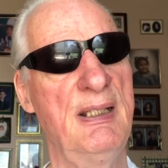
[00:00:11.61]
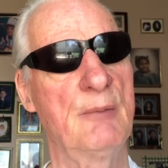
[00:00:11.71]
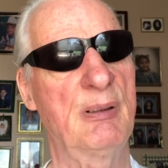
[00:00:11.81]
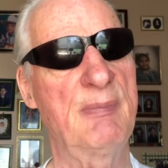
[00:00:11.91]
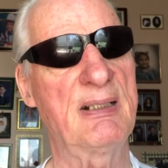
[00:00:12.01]

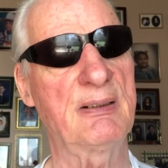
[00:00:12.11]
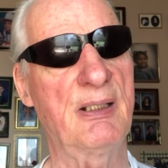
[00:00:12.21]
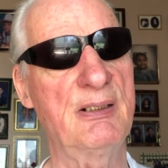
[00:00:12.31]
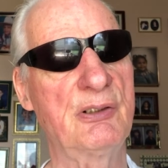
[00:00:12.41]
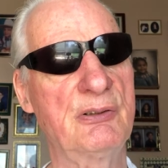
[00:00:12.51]
But
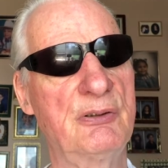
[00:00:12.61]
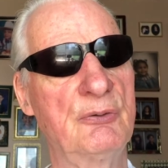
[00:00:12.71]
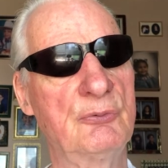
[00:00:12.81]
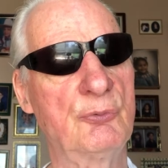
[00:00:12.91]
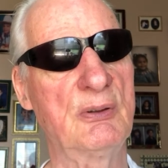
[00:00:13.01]
medications
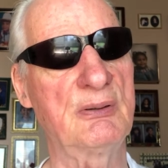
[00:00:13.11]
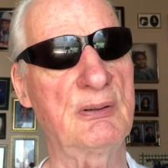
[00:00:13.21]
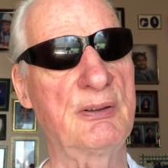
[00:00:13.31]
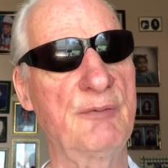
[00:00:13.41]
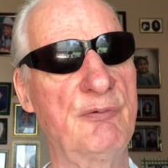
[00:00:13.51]
don't work
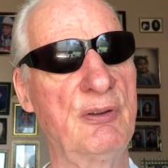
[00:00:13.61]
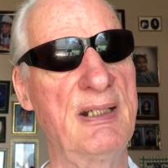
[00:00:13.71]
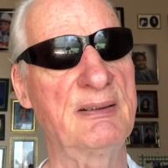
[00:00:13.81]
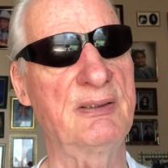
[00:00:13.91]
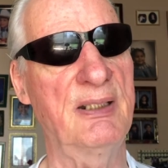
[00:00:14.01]
if they're
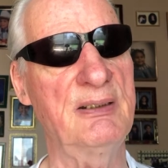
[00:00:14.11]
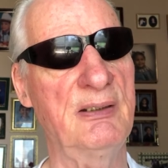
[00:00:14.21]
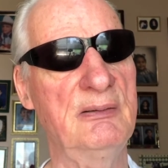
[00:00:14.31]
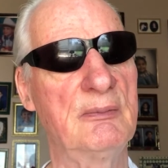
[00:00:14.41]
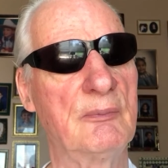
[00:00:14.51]
not
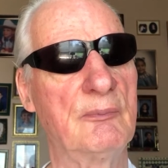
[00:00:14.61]
taken.